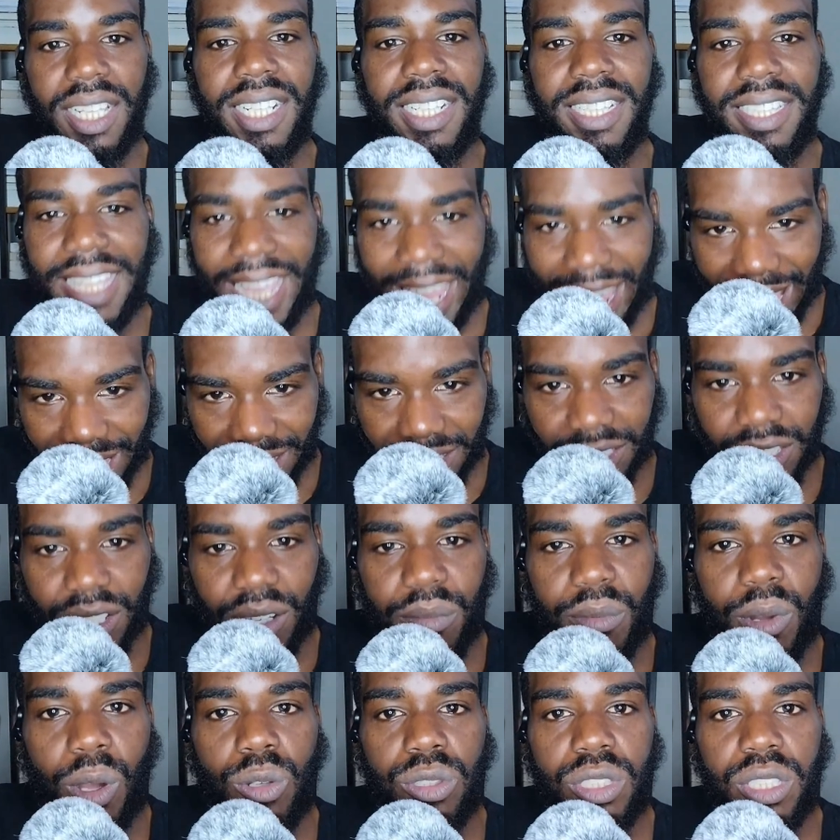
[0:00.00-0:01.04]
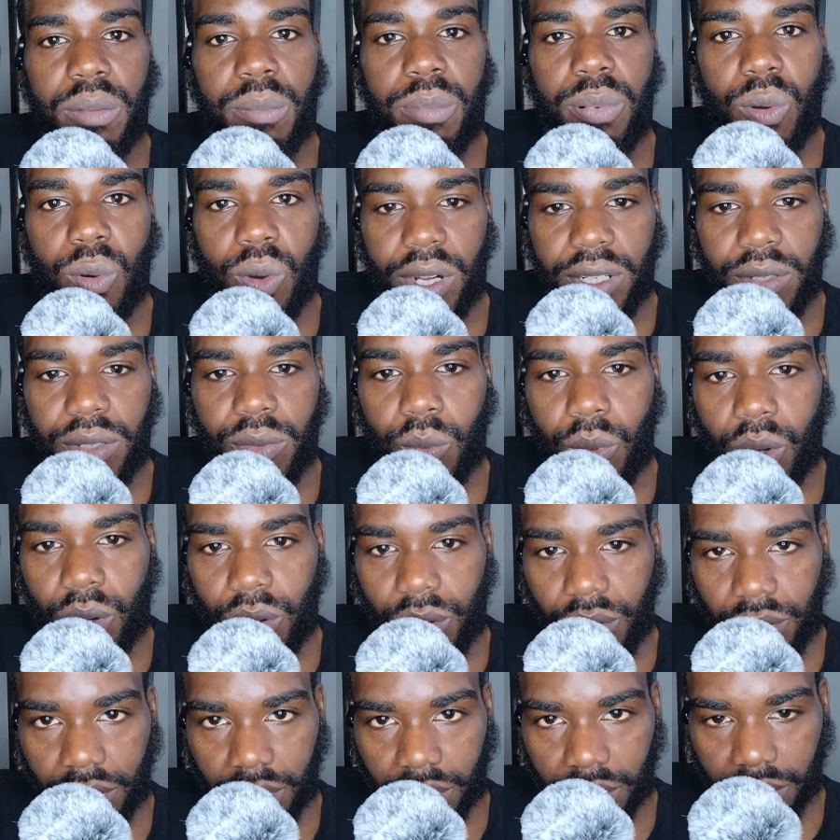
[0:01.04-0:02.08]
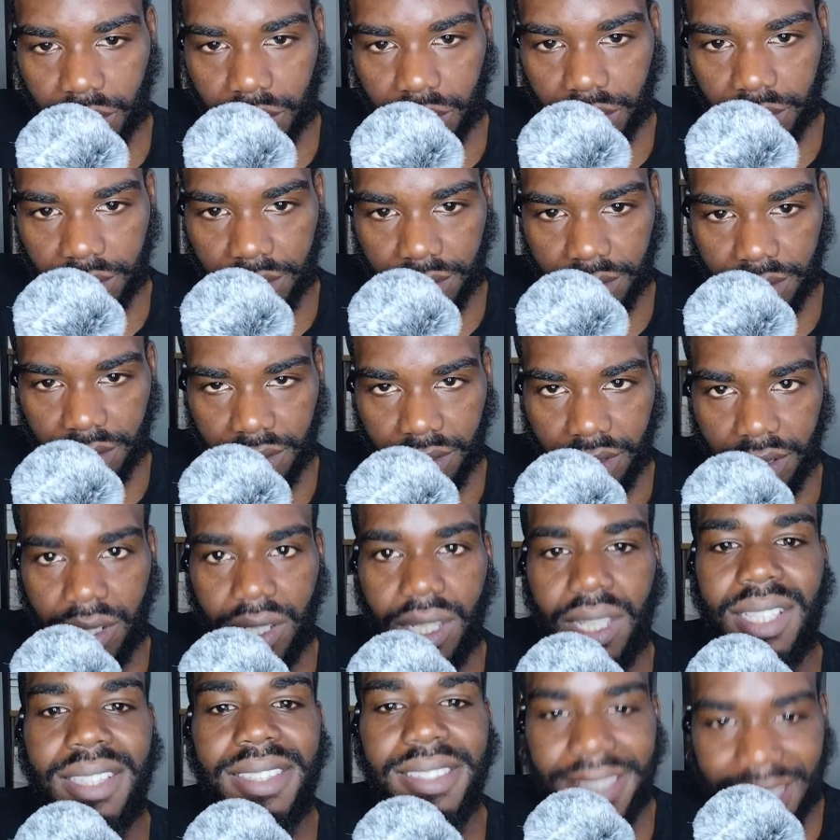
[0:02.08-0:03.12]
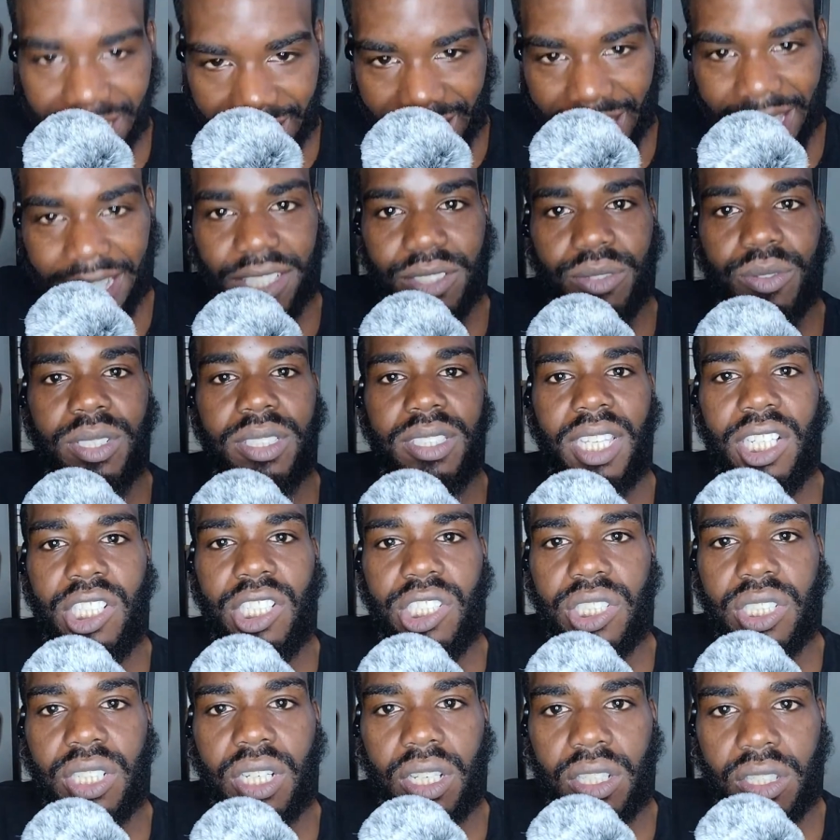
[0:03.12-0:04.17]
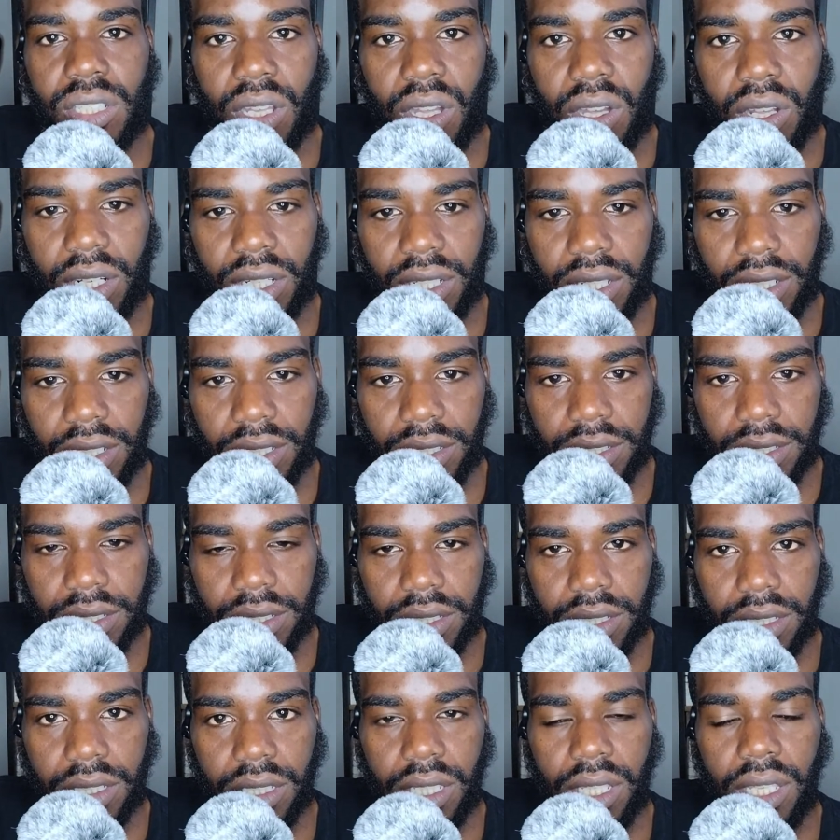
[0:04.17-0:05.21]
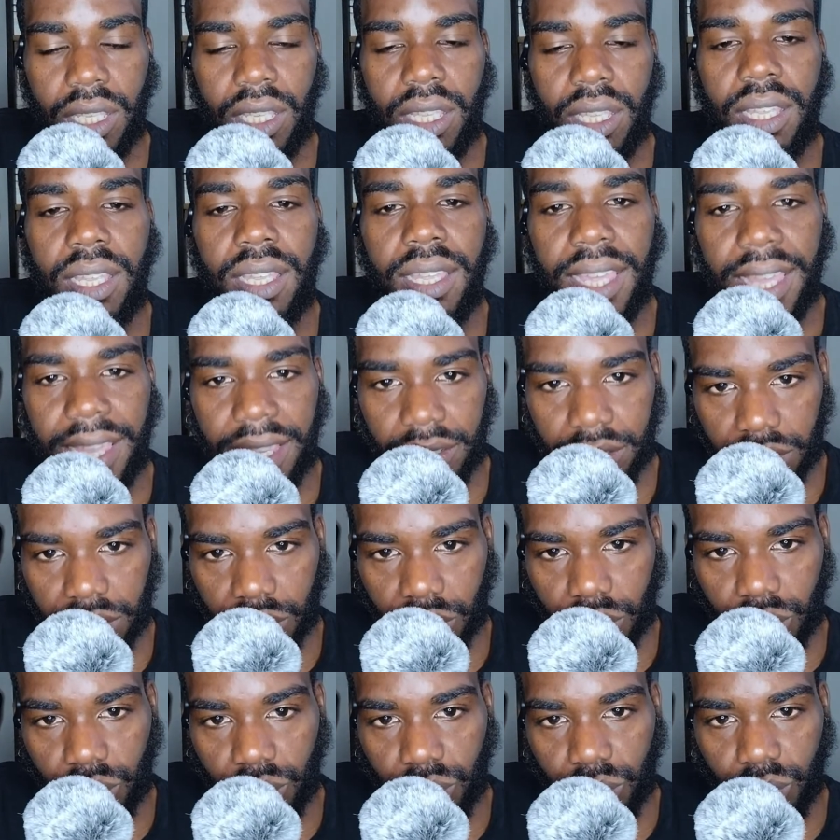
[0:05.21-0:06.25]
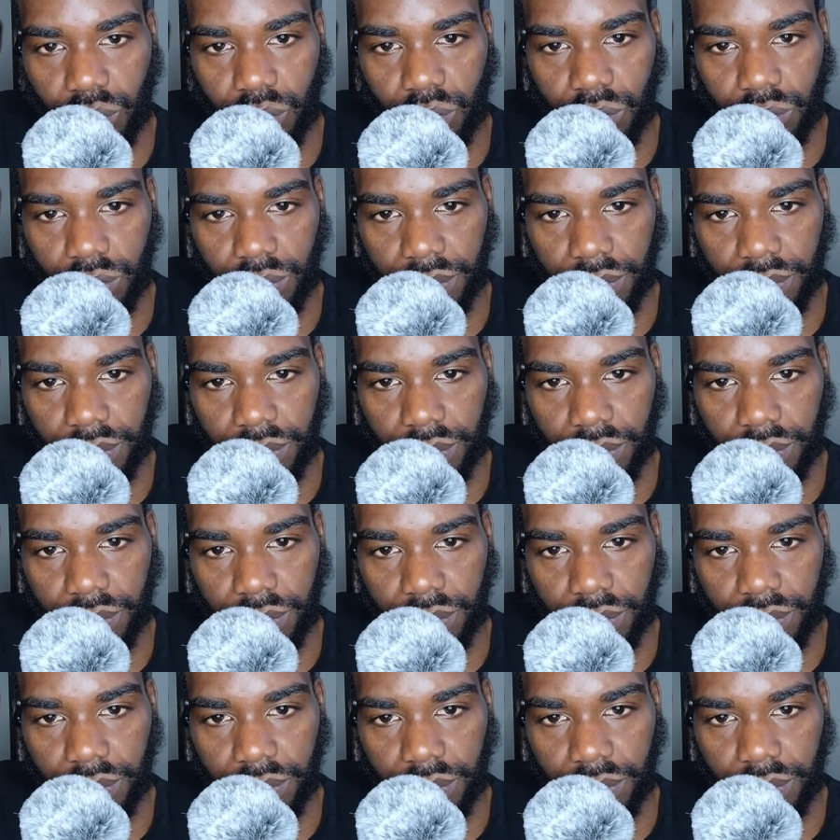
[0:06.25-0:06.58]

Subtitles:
That's the most important work. That's what they should have taught us at school.